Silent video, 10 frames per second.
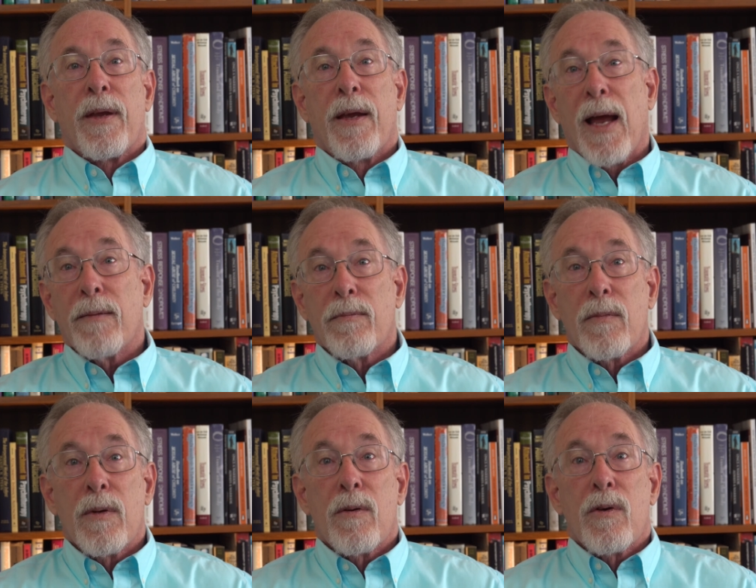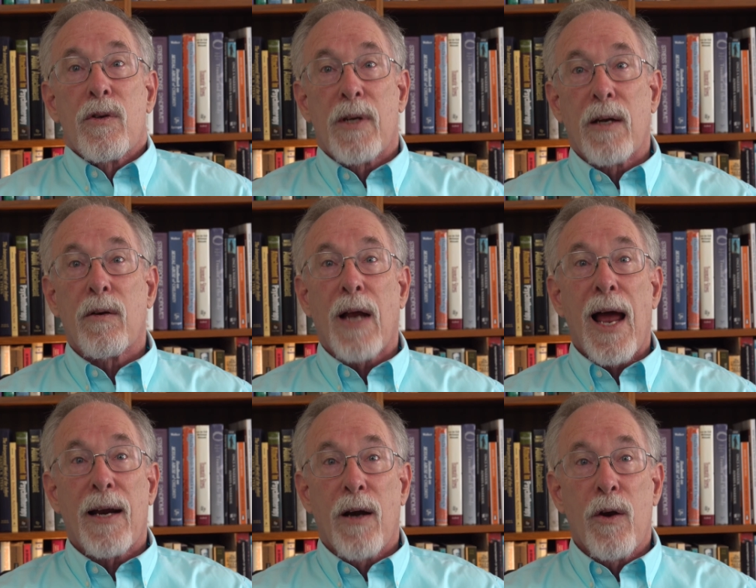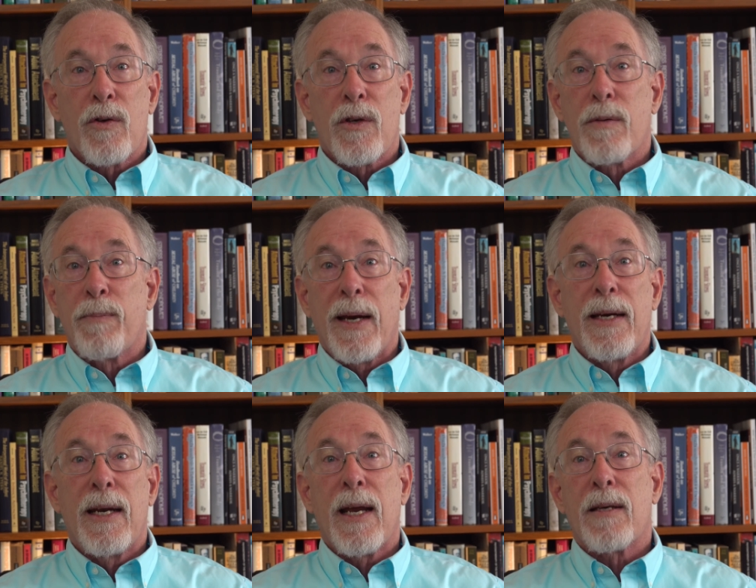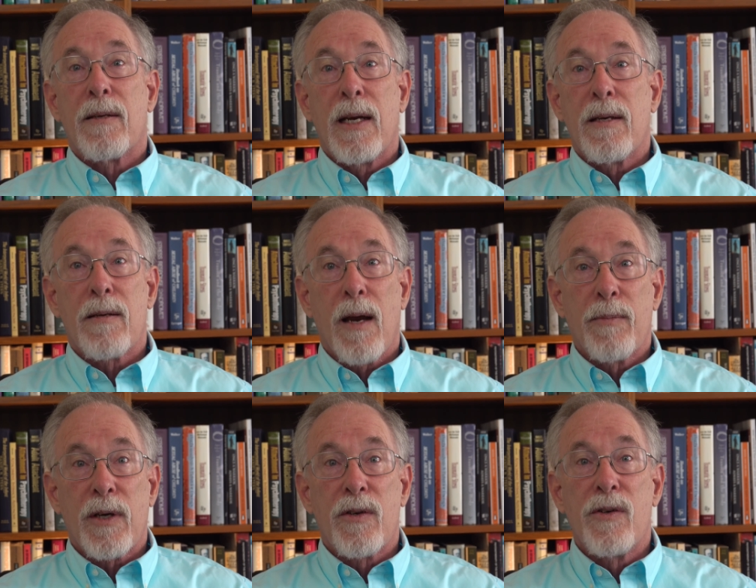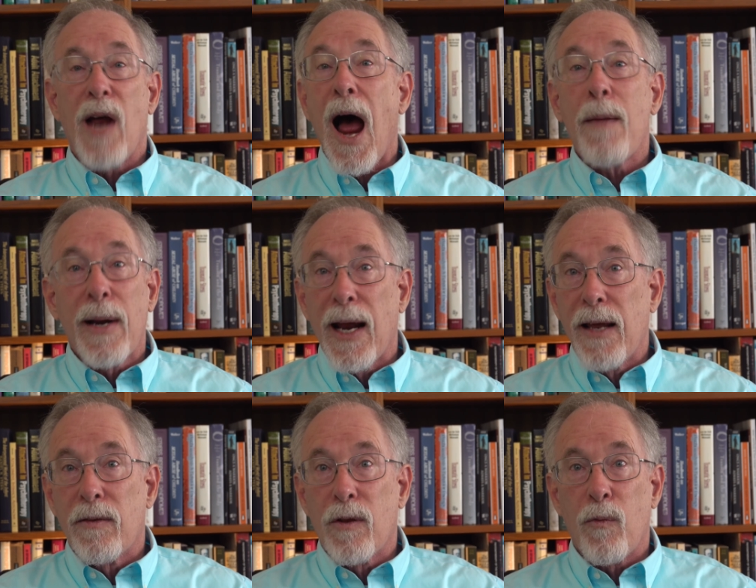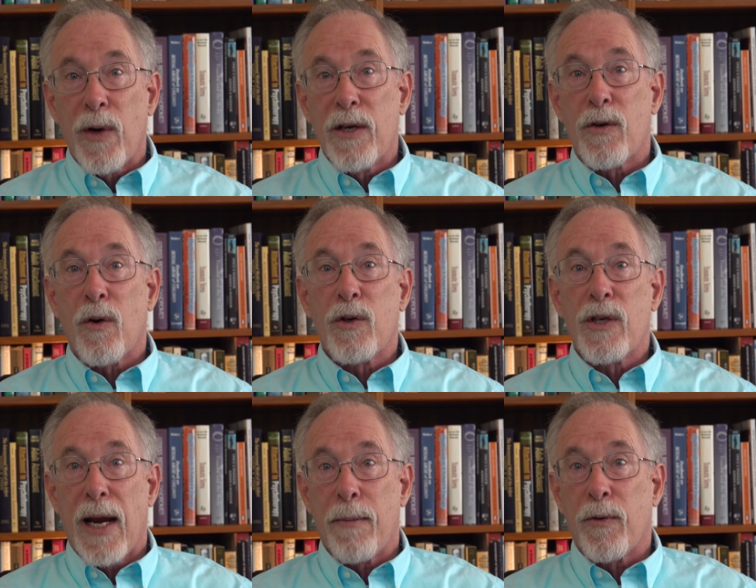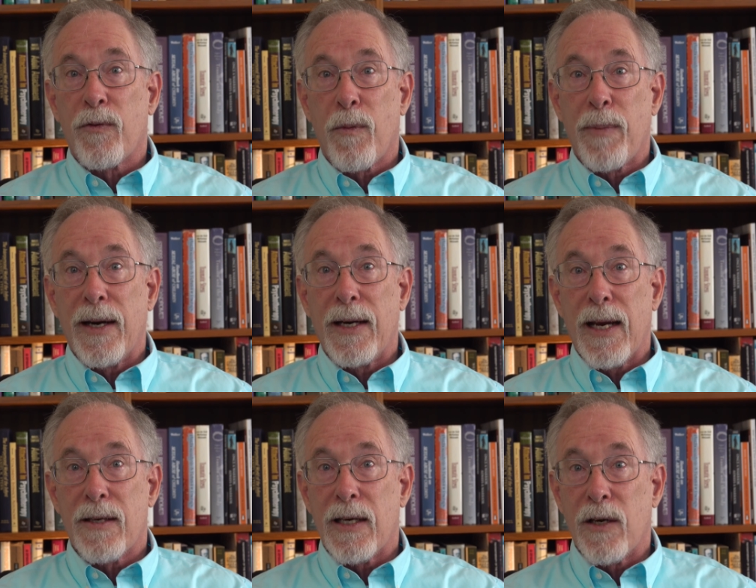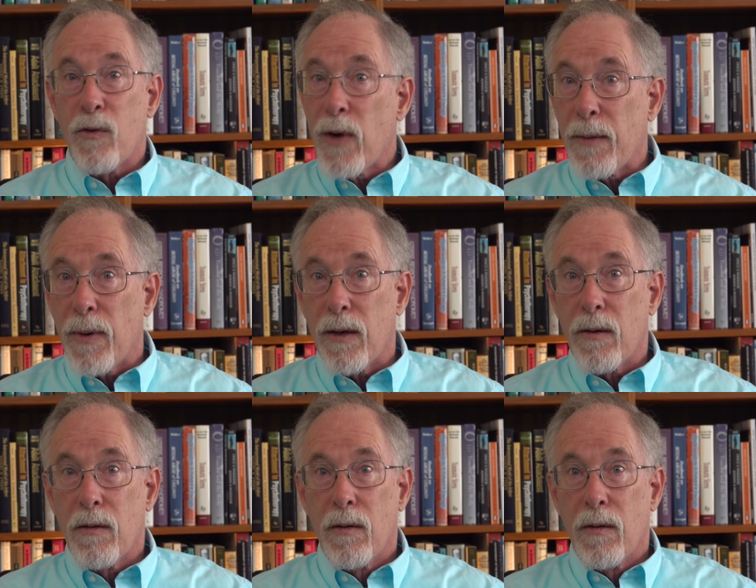Yet, single diagnosis PTSD subjects dominate the research samples for PTSD treatment.